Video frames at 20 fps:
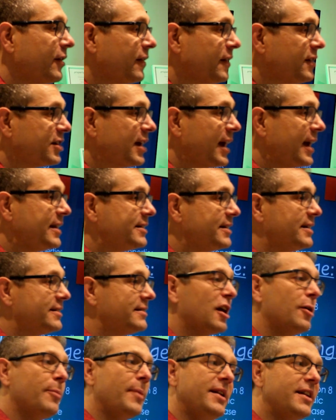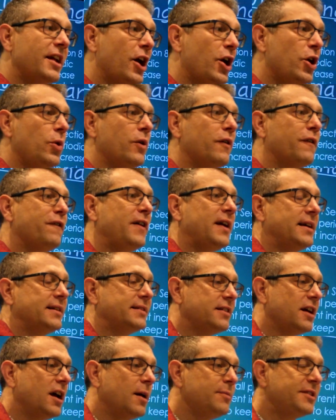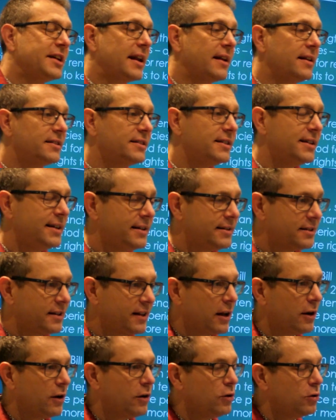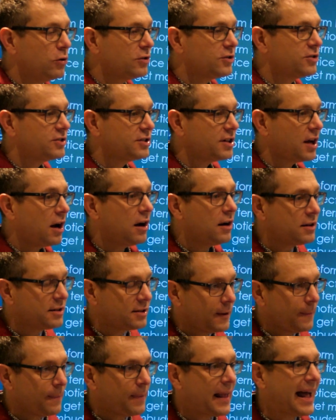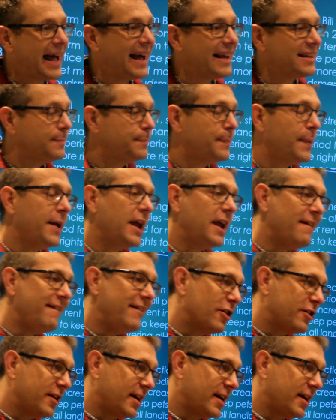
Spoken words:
change is there will be no fixed term tenancies. They'll all start as periodic